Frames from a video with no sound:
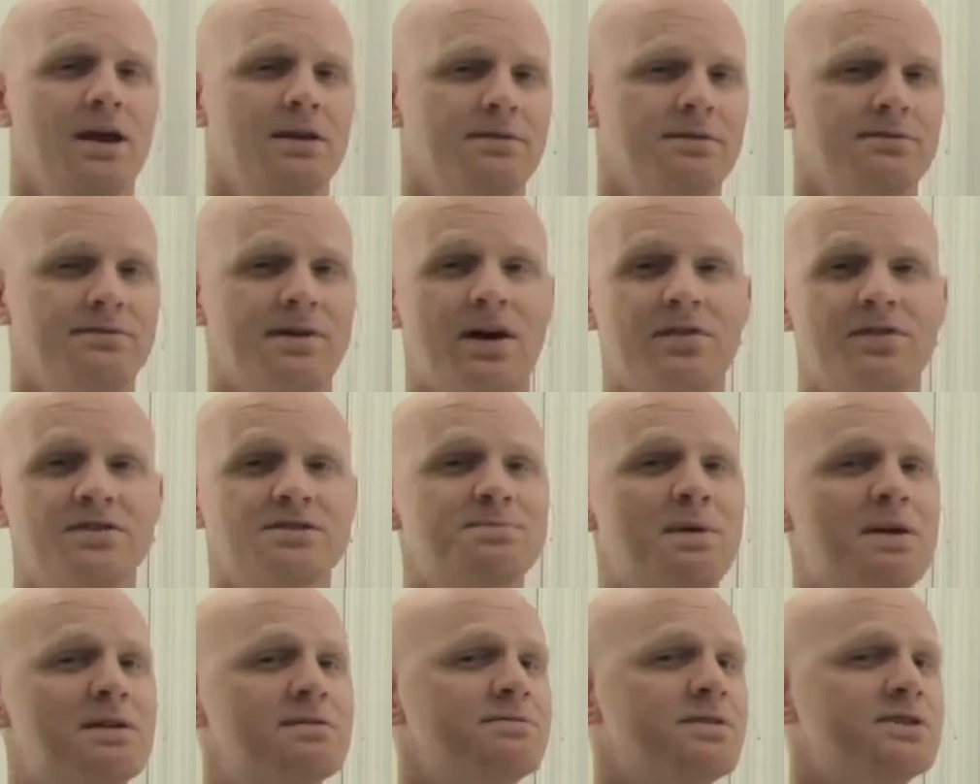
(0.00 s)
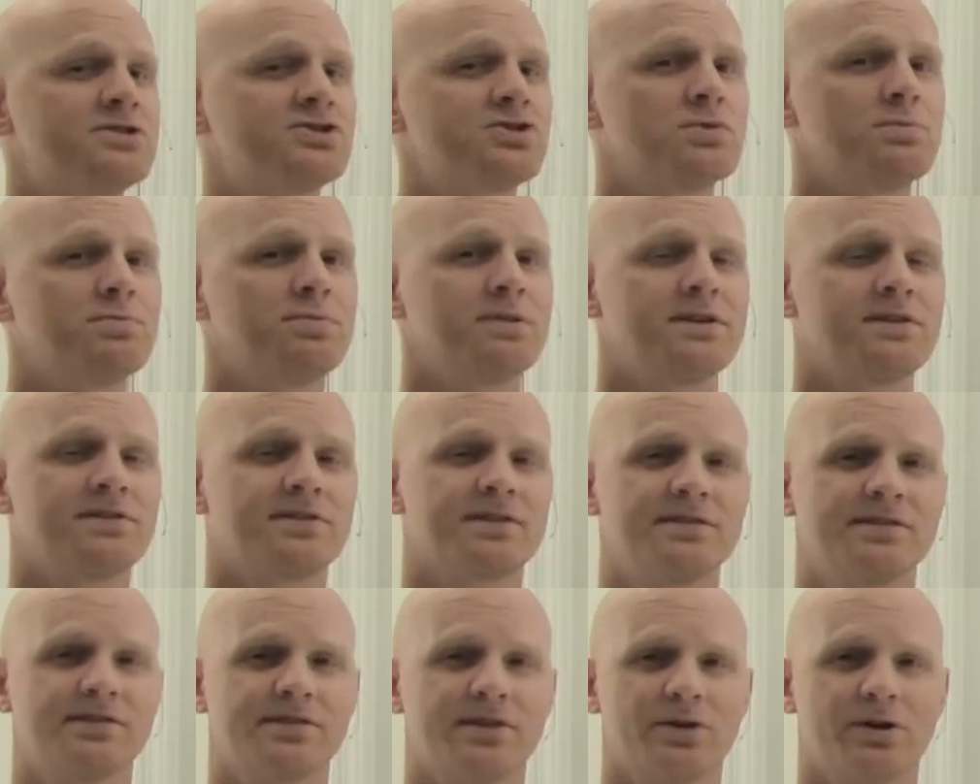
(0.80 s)
and if you found this beneficial, please
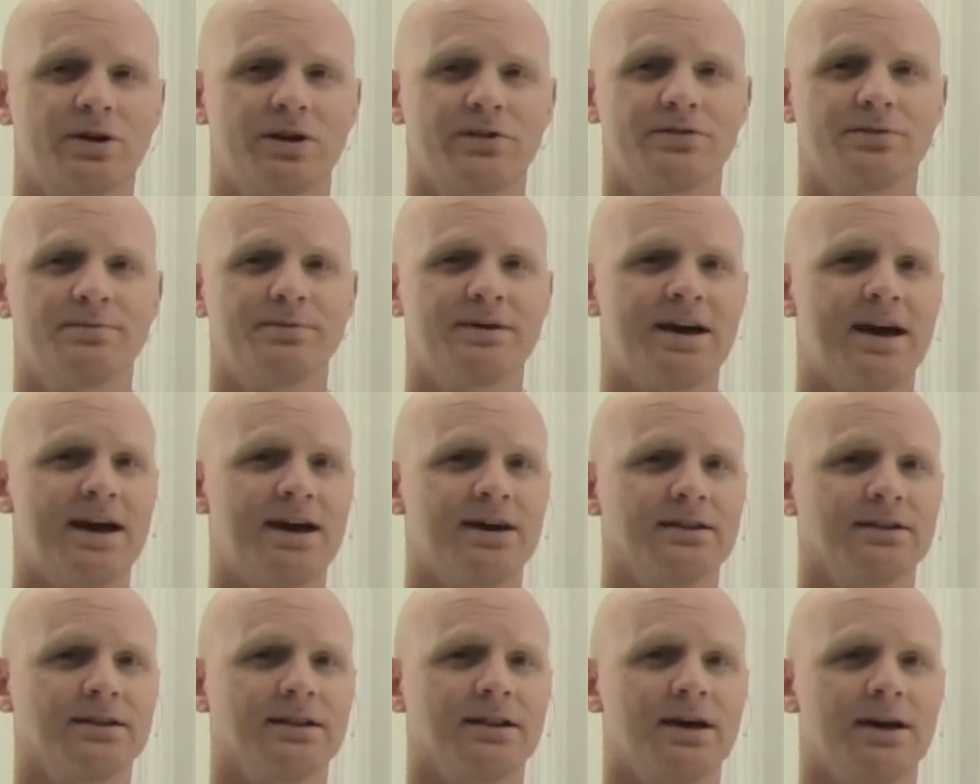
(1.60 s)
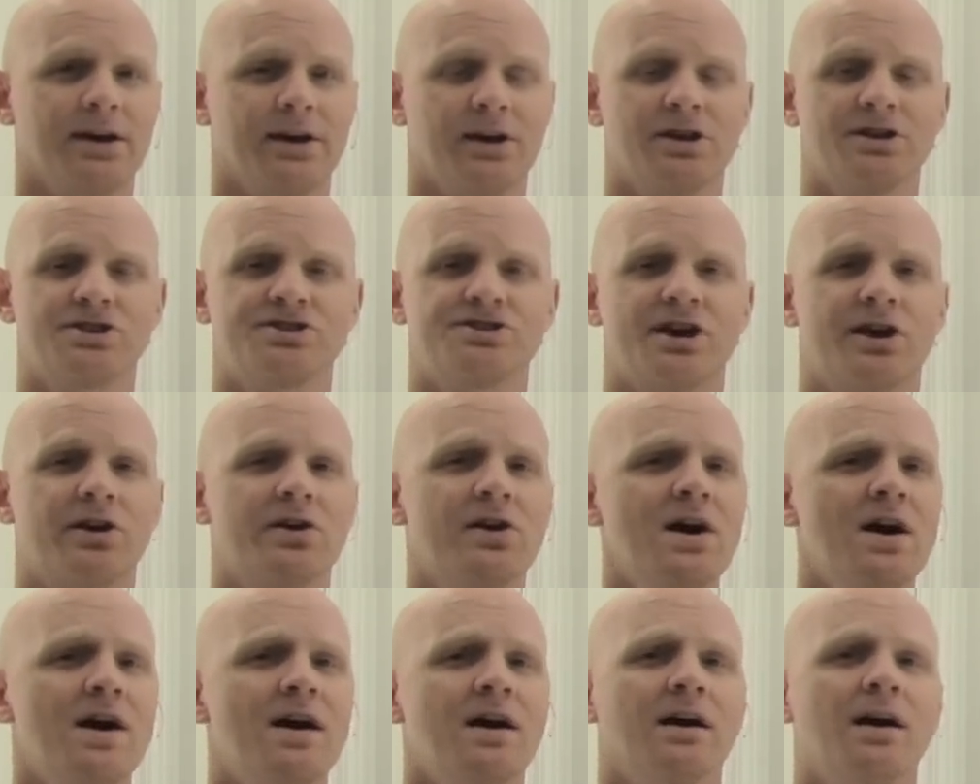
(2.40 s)
consider giving me a like and a share,
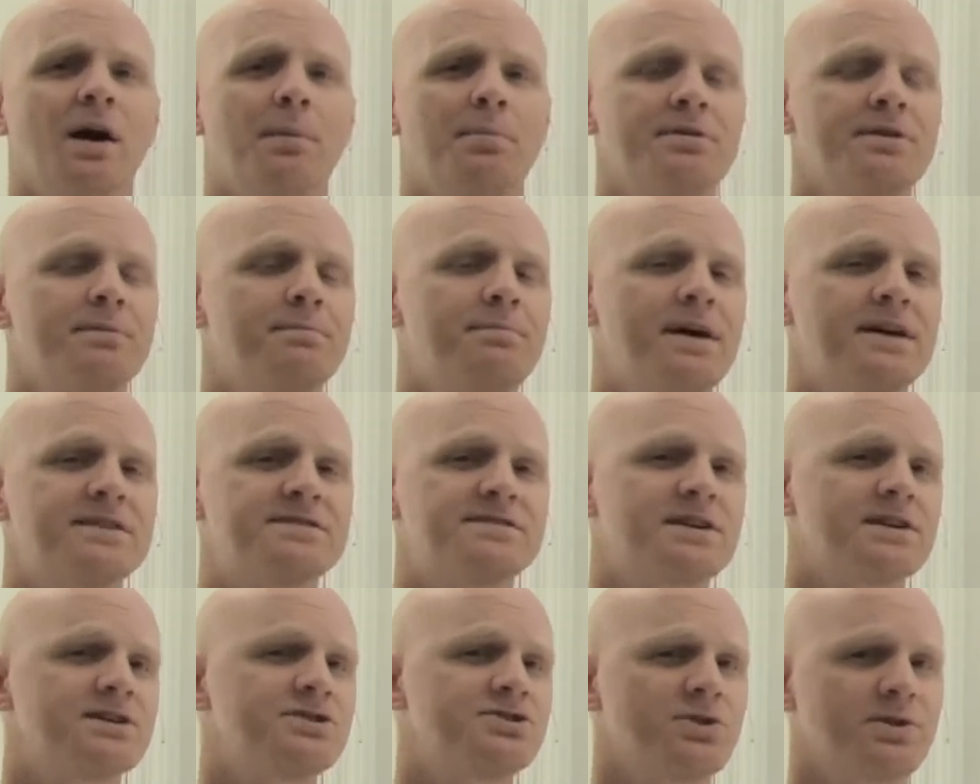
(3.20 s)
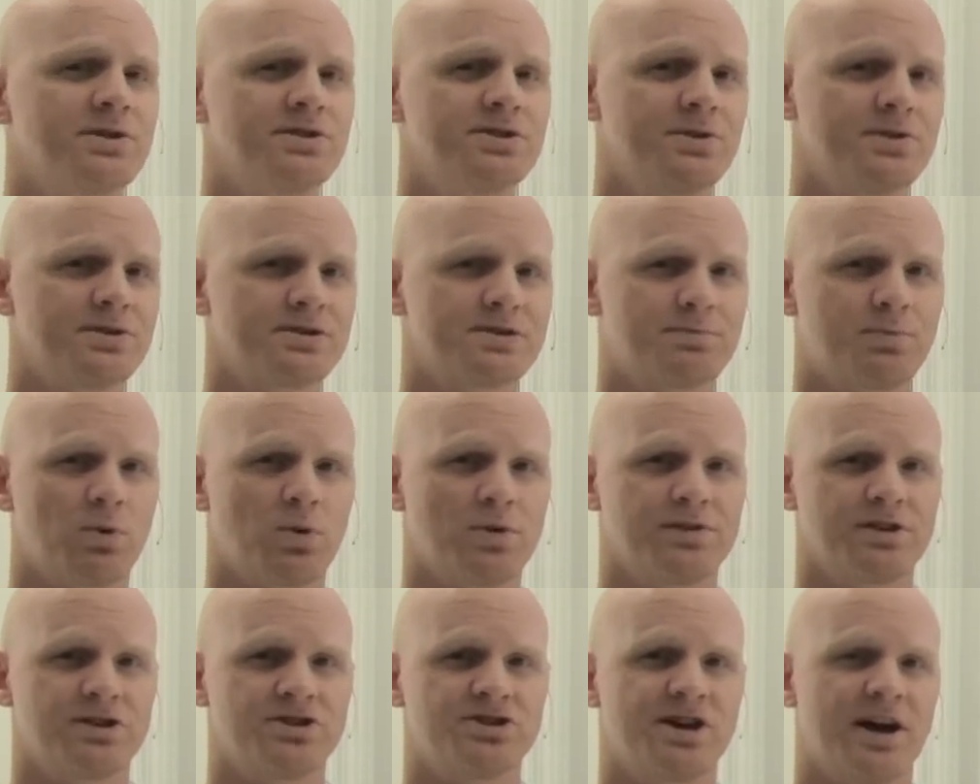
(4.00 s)
a couple of the best things you can do to
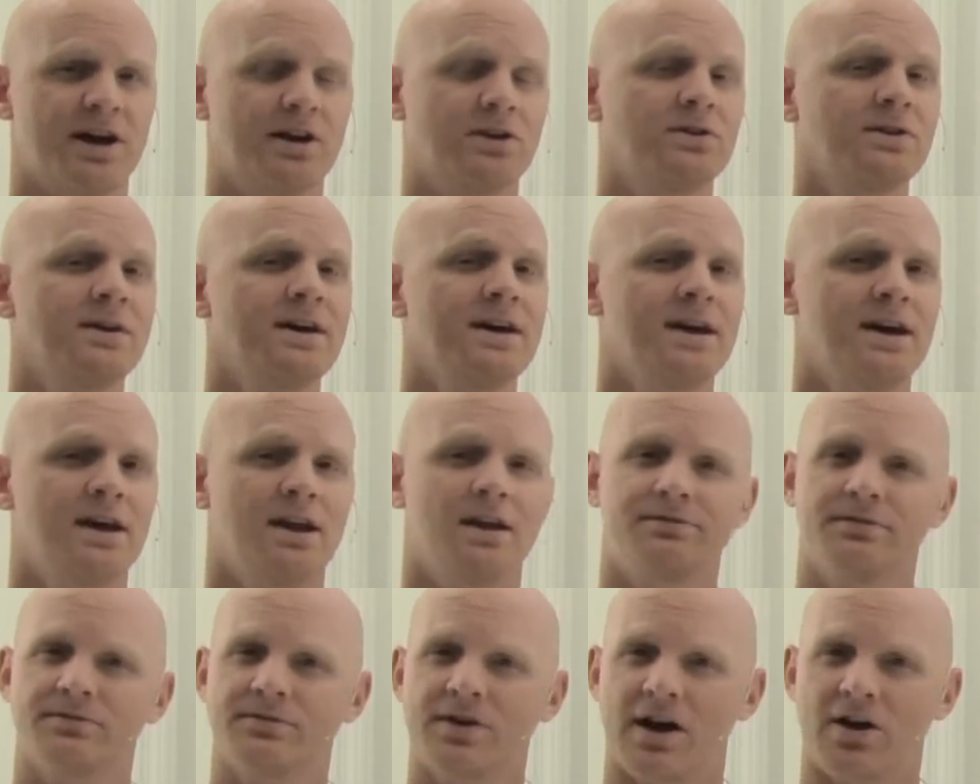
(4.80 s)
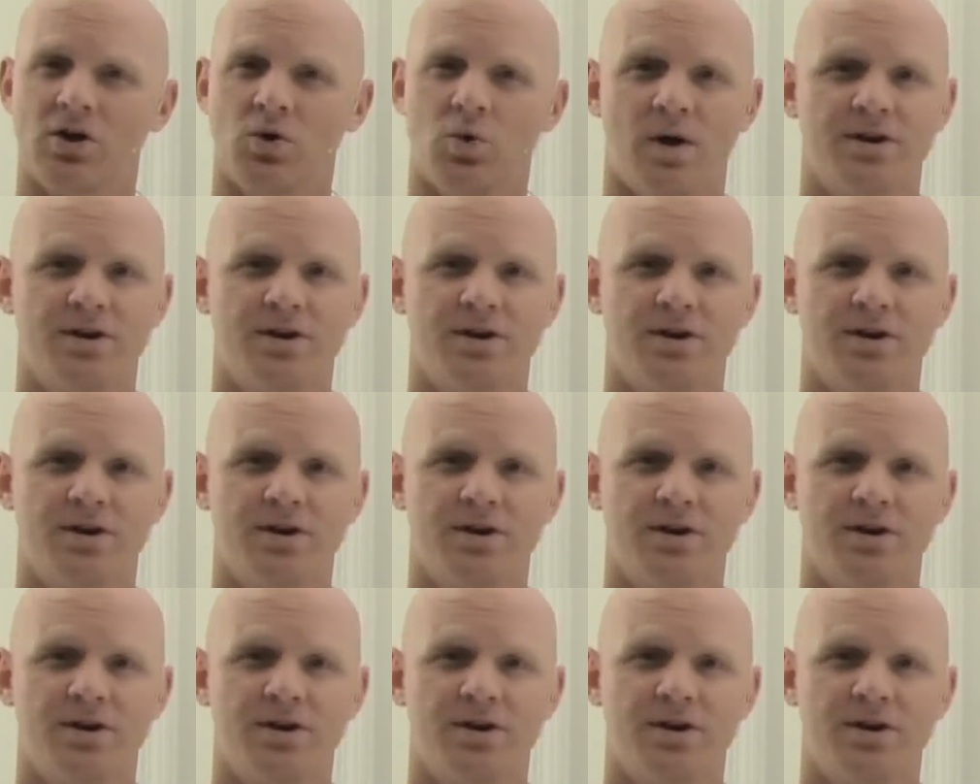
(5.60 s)
support the channel, and if you've got